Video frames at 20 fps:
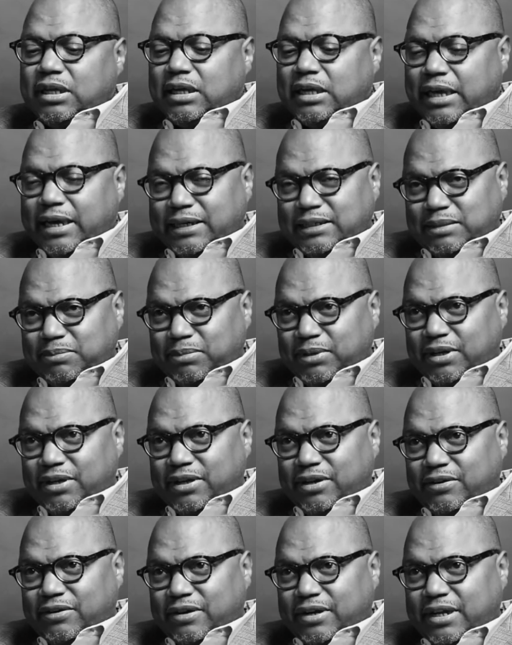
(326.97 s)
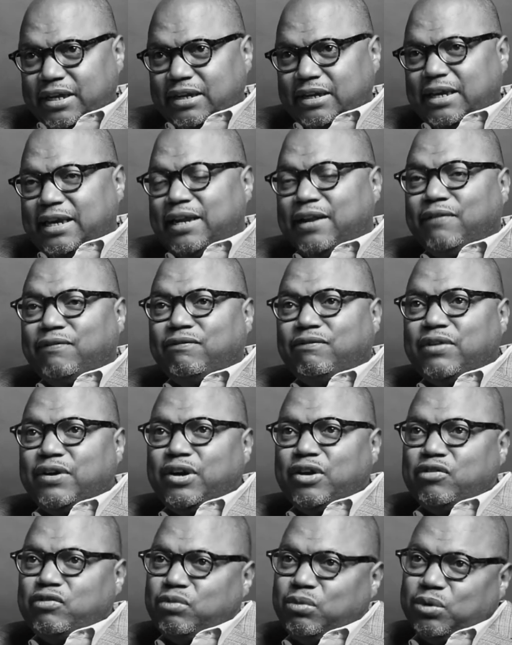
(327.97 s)
high-speed internet at a
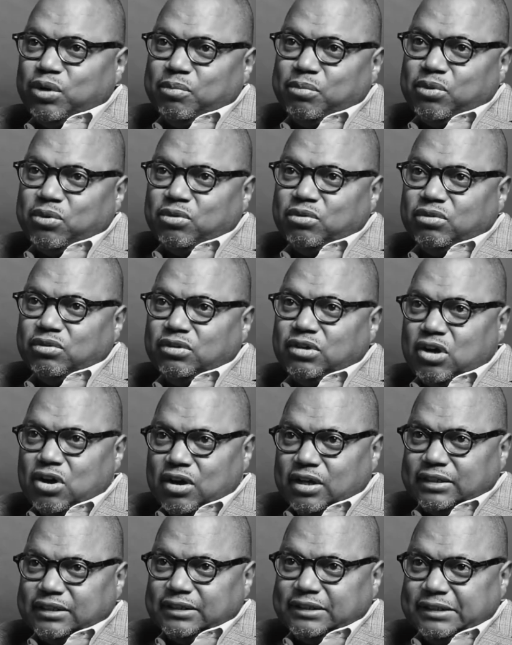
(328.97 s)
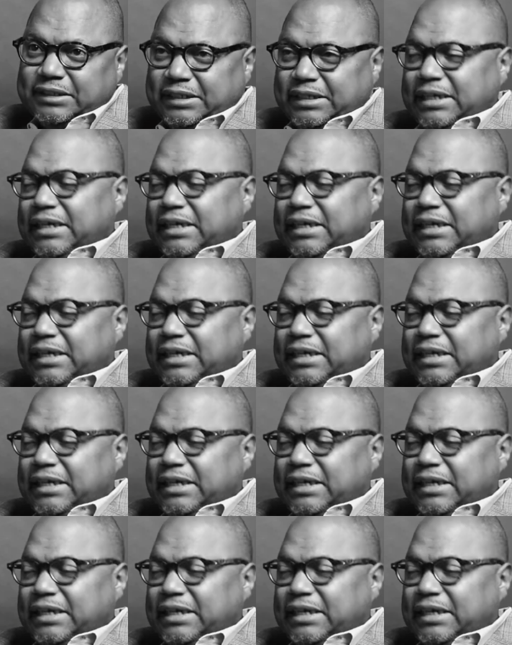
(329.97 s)
very affordable cost.